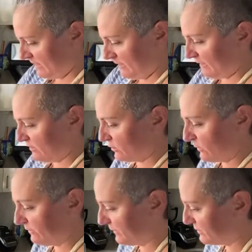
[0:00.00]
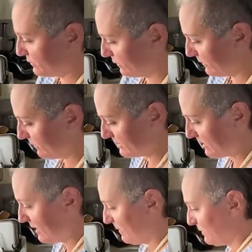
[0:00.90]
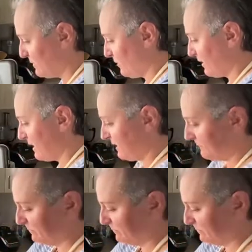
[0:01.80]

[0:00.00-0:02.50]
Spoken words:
Here's a quick funny story. One time I was working